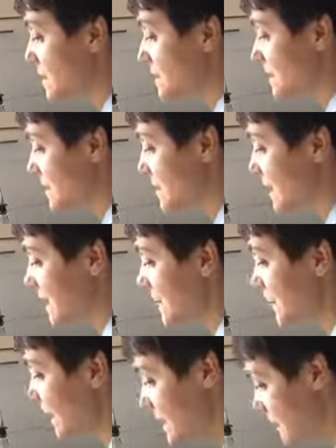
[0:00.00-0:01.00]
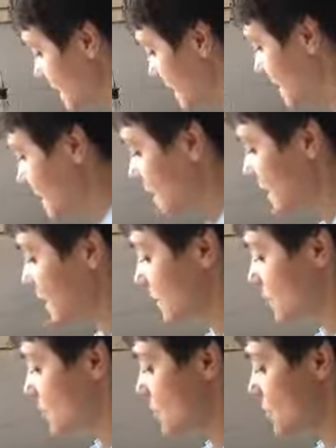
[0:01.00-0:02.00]
done any baking
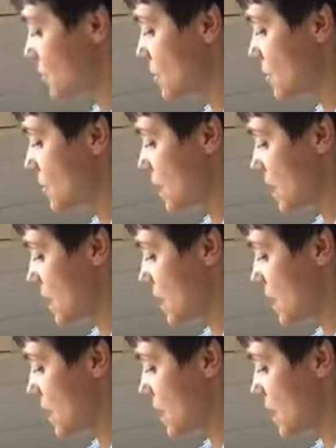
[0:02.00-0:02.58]
or